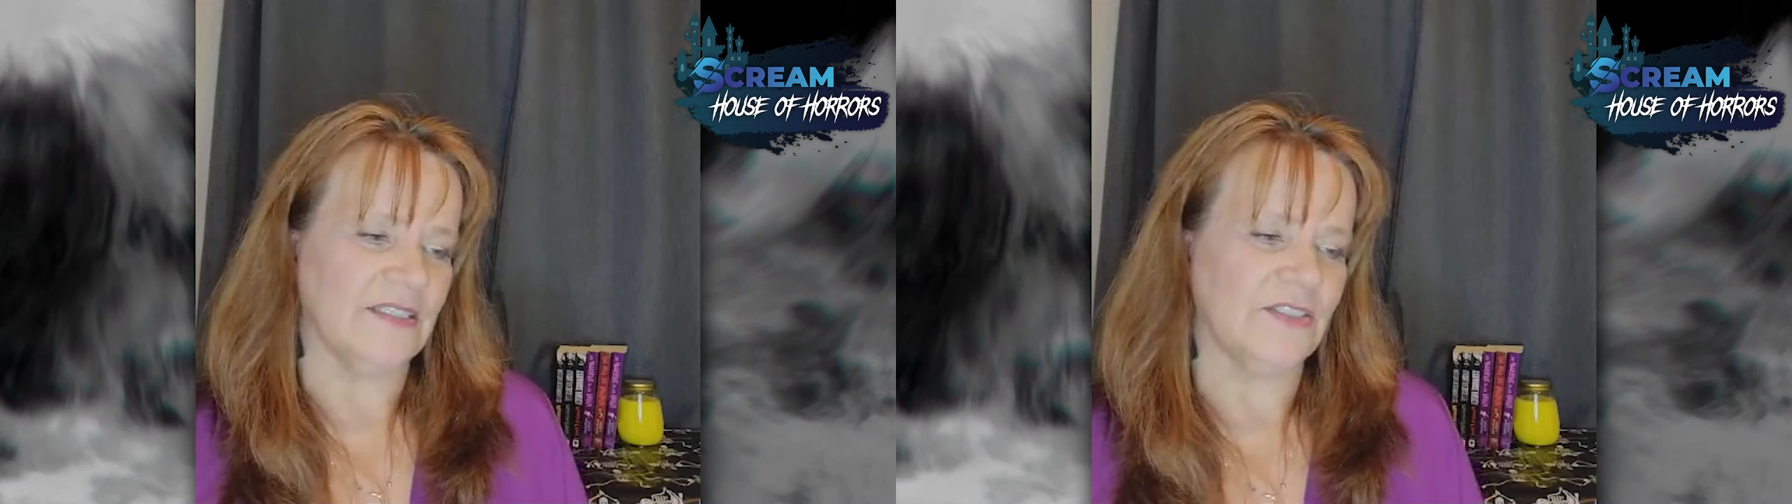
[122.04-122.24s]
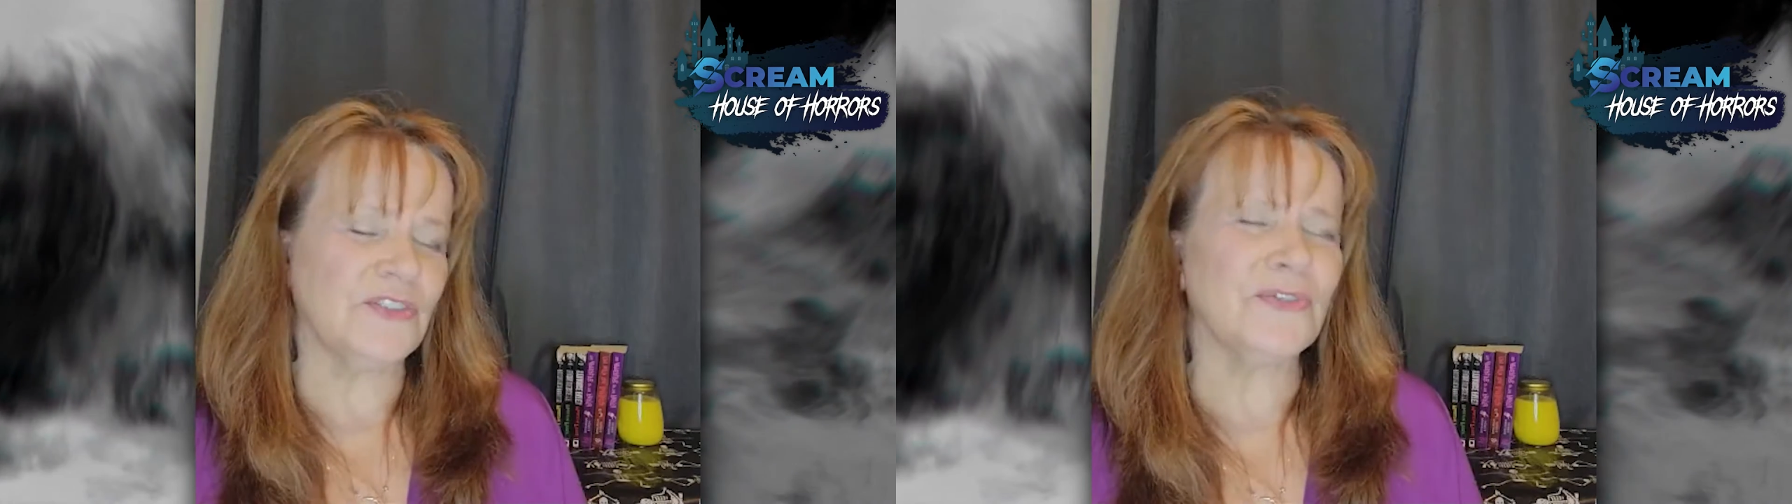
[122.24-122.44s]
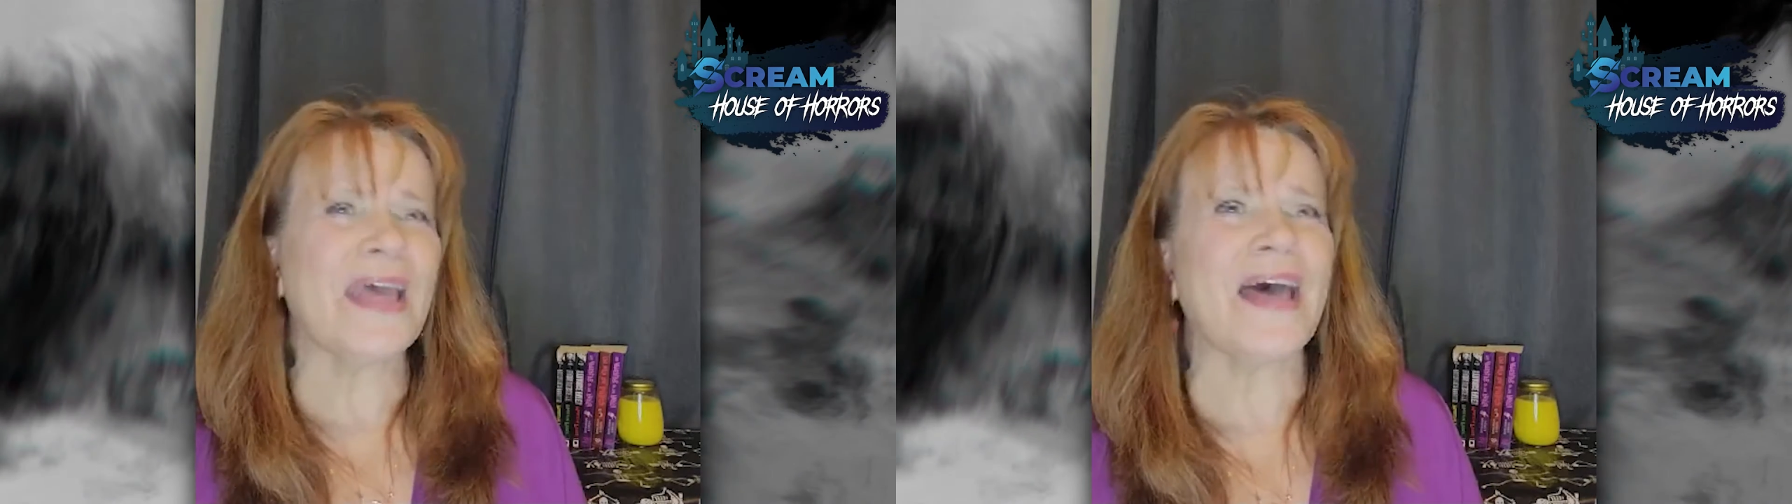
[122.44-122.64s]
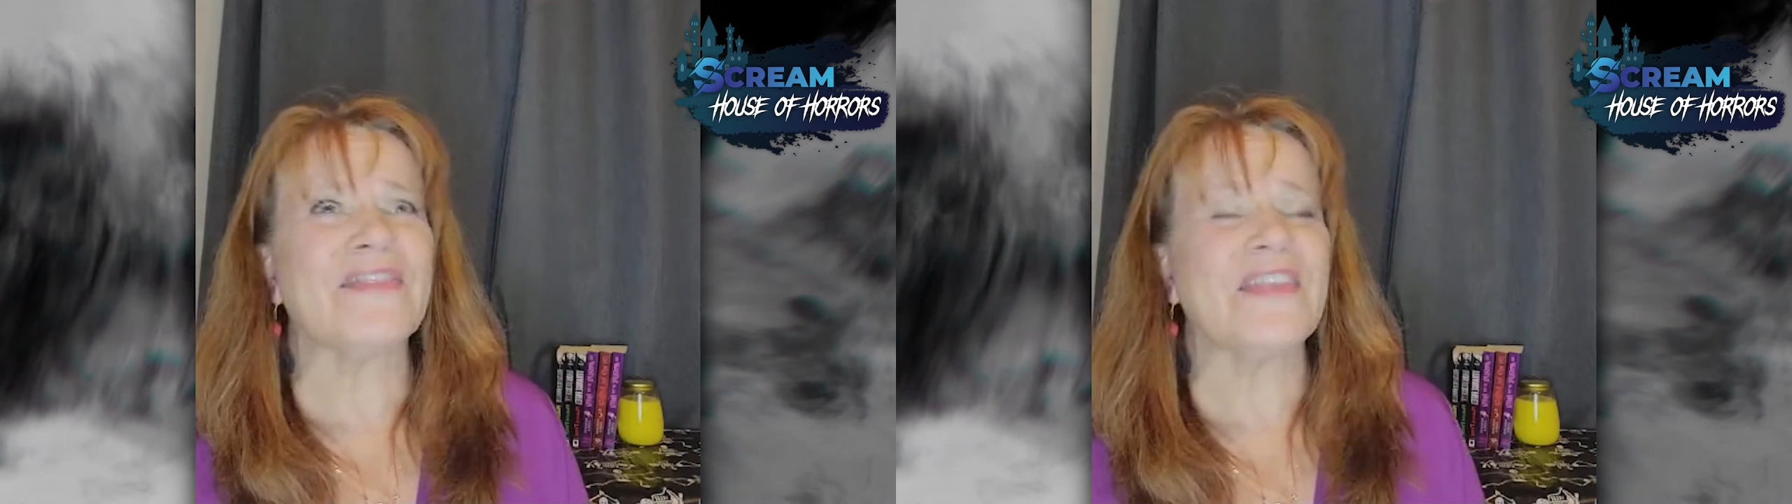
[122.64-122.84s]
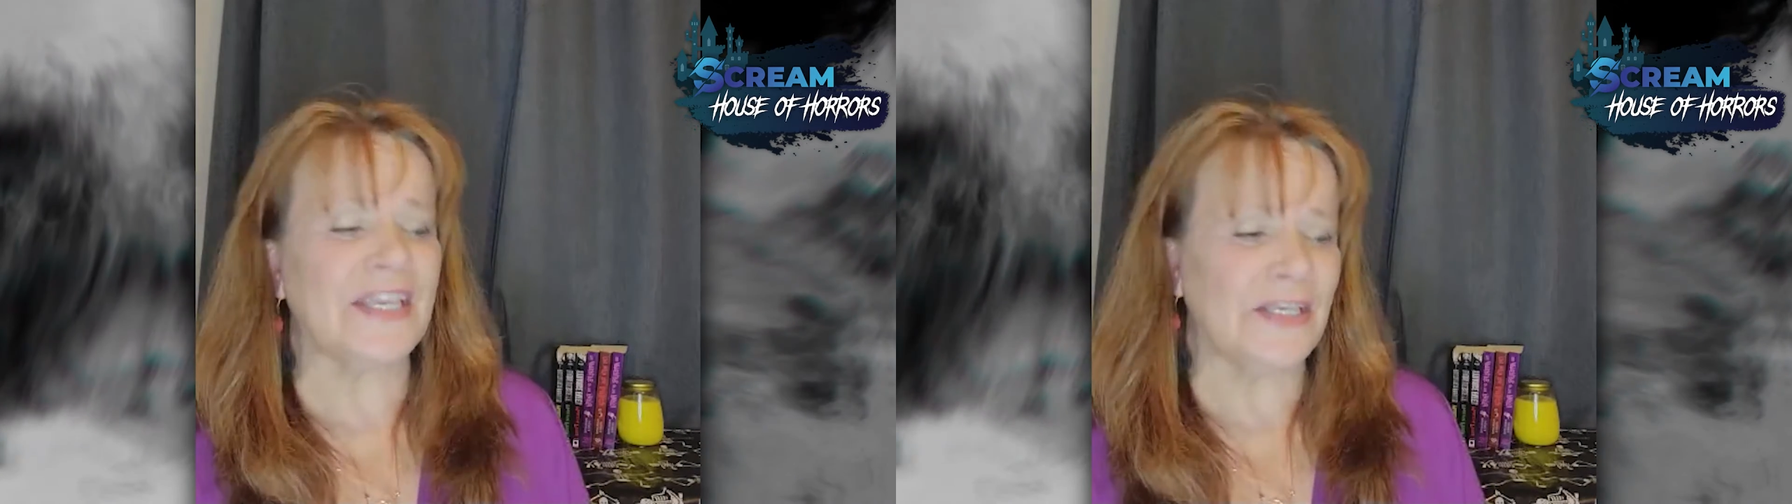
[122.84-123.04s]
"Do
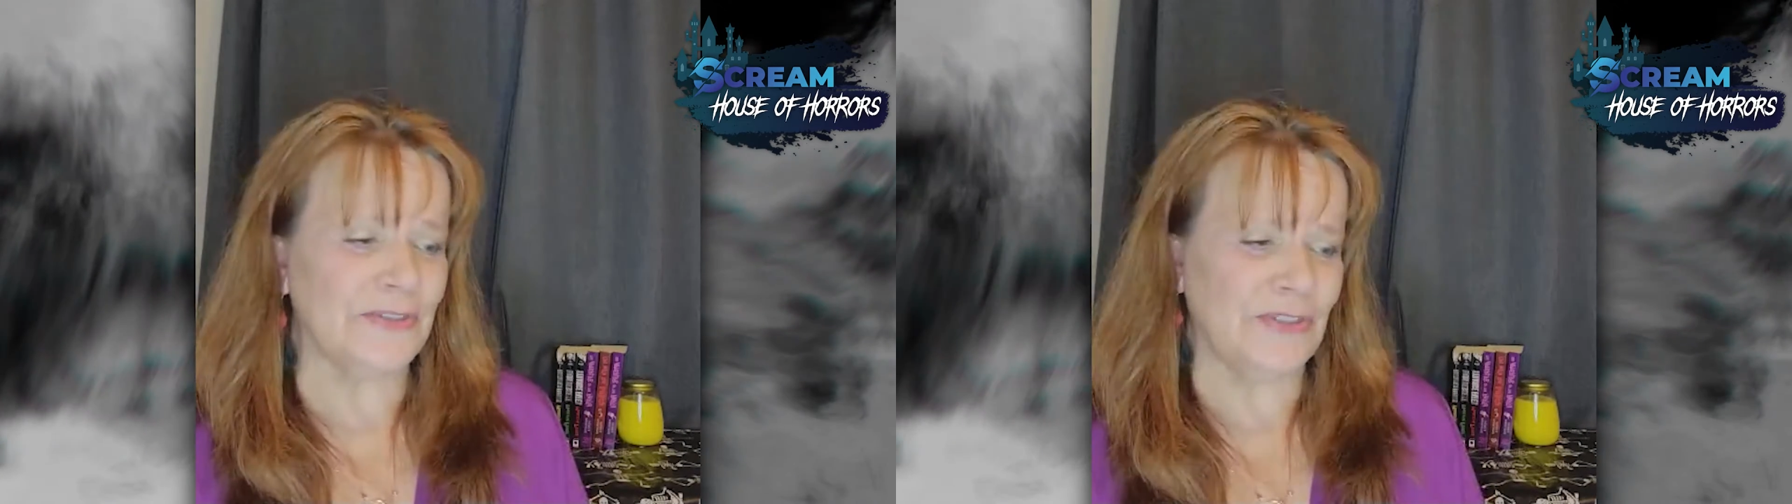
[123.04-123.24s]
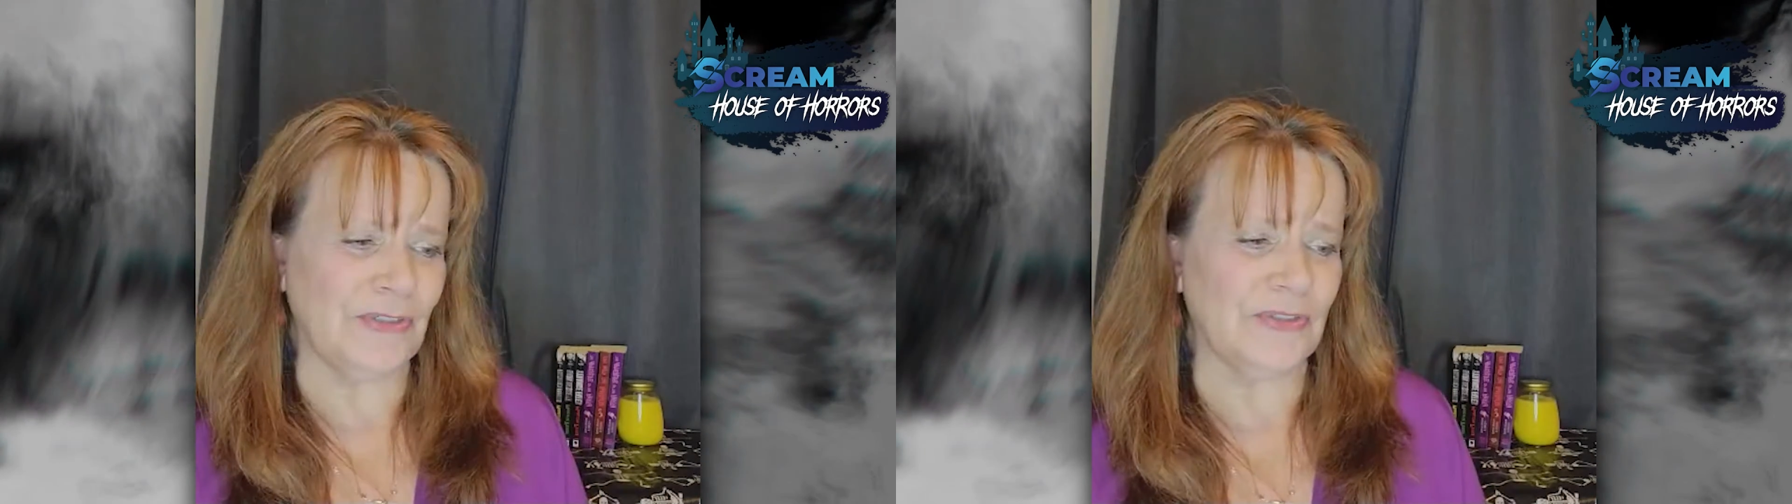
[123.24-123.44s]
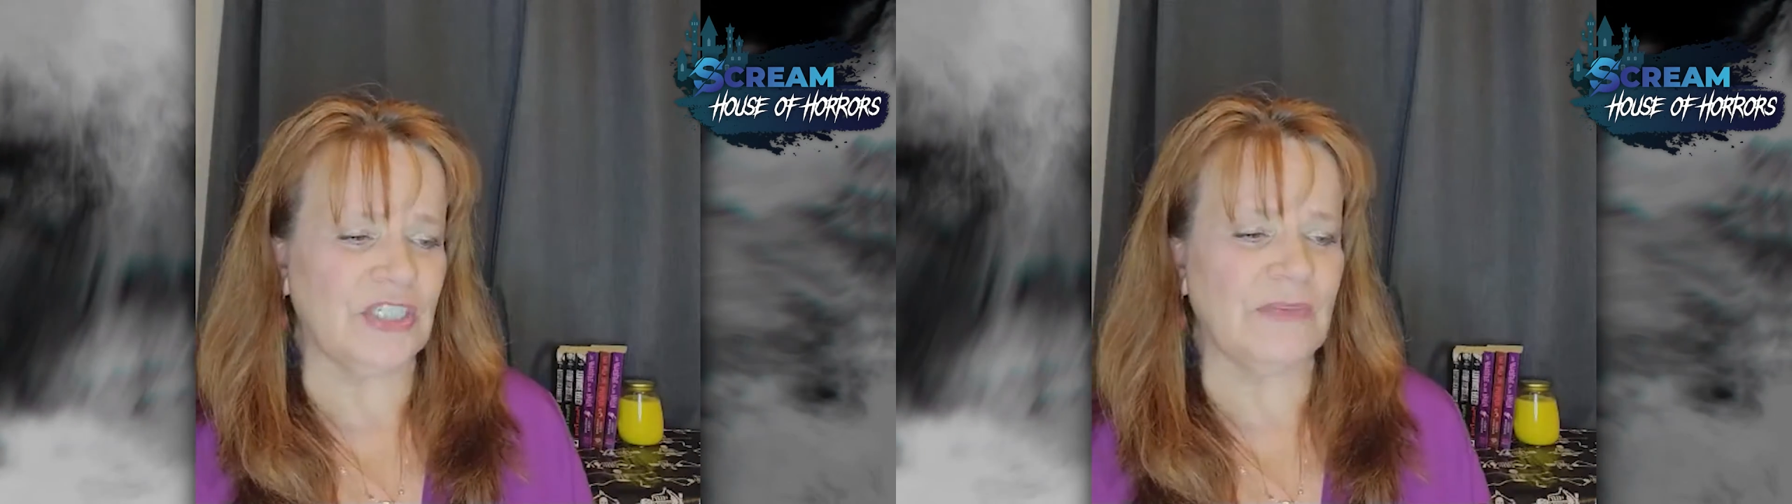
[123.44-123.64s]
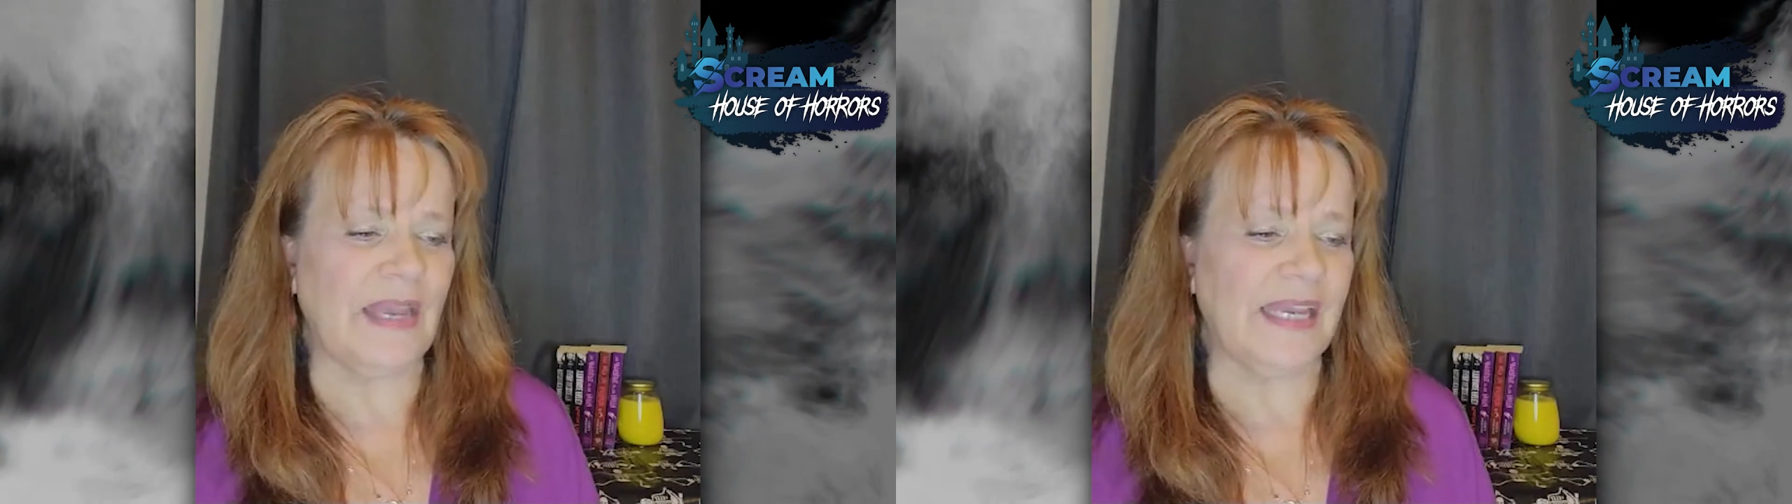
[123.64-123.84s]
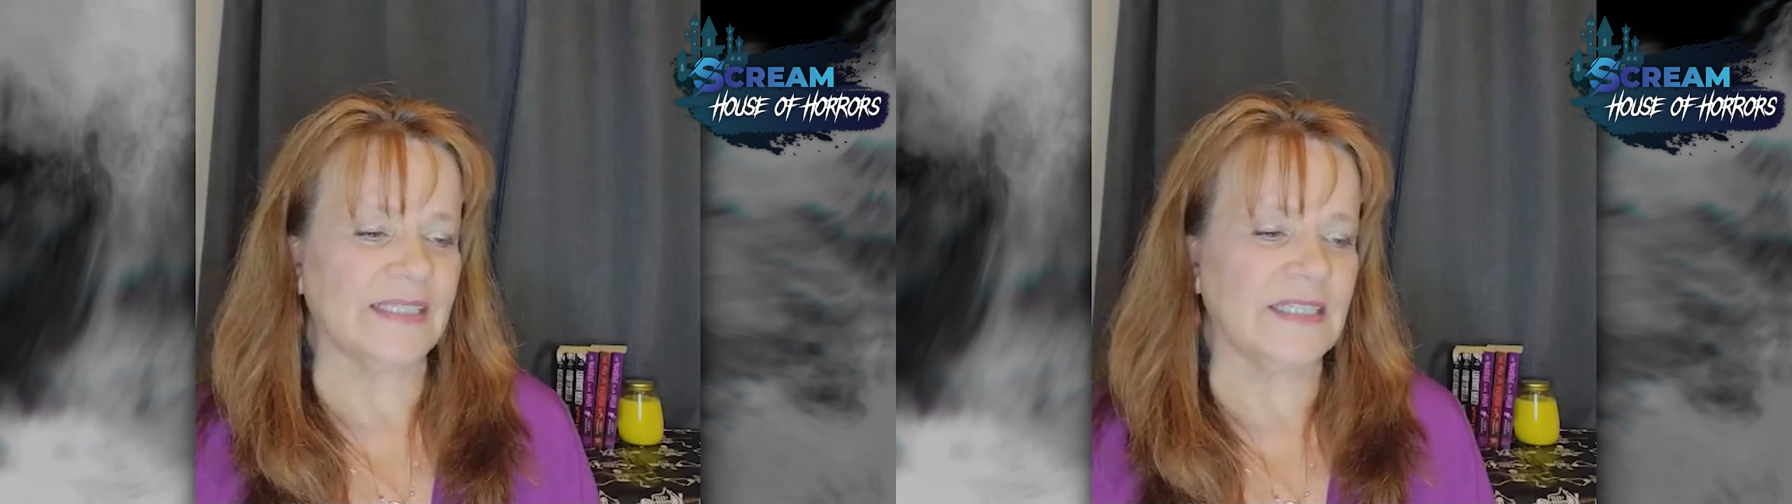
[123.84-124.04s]
that thing you do," she
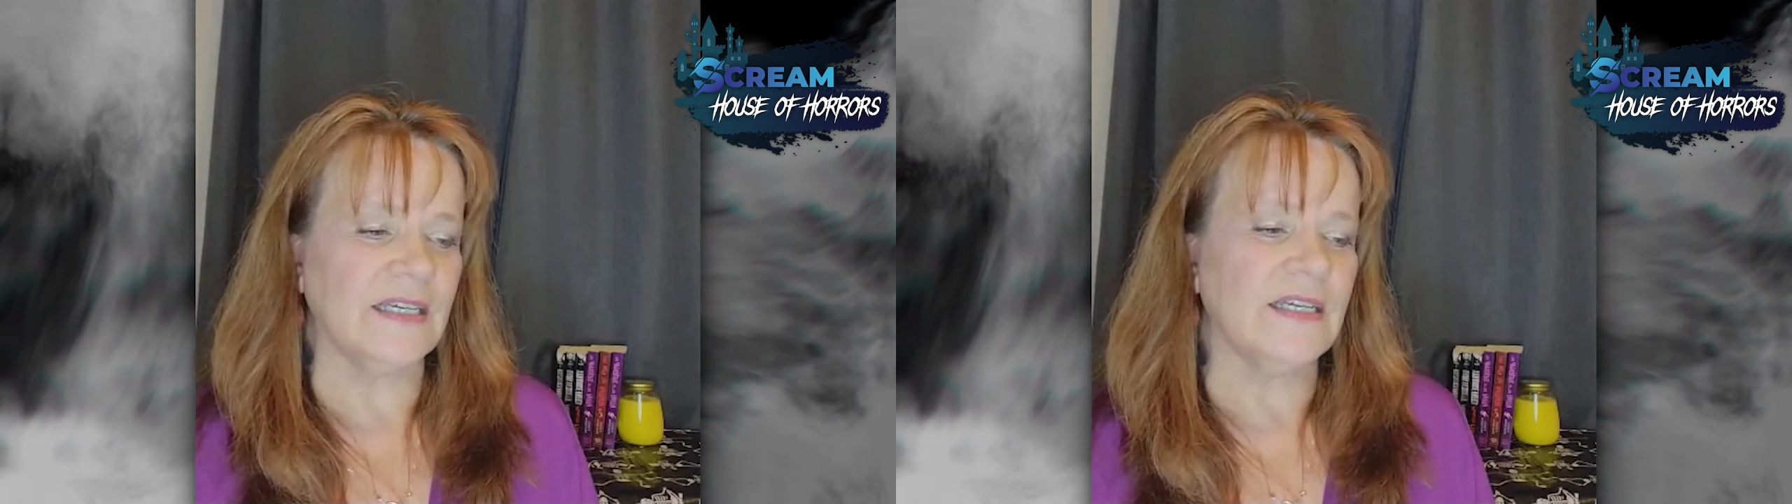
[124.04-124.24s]
begged.